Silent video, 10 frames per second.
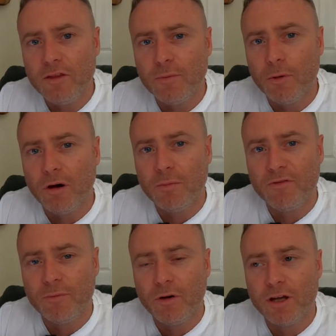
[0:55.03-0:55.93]
in the bottom
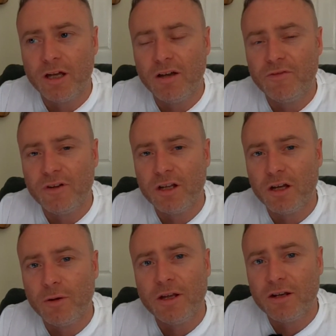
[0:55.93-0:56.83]
of my
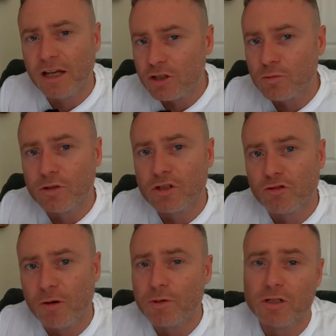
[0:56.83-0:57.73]
video in the actual
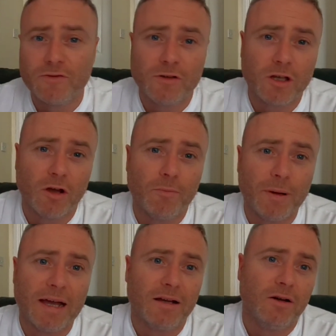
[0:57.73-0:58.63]
description if you go
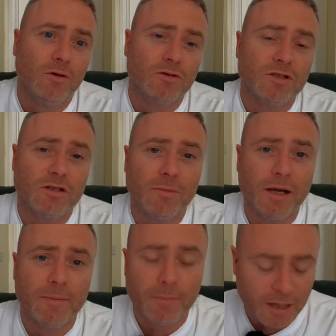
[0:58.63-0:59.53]
back onto the
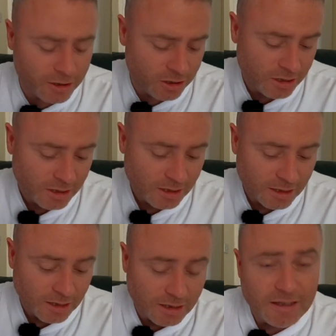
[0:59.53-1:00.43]
main page.
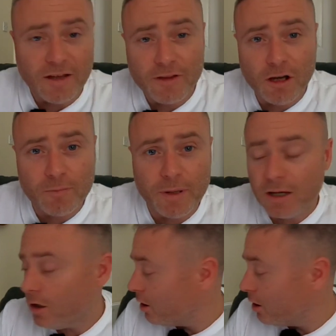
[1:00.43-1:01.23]
Now, the Ardbeg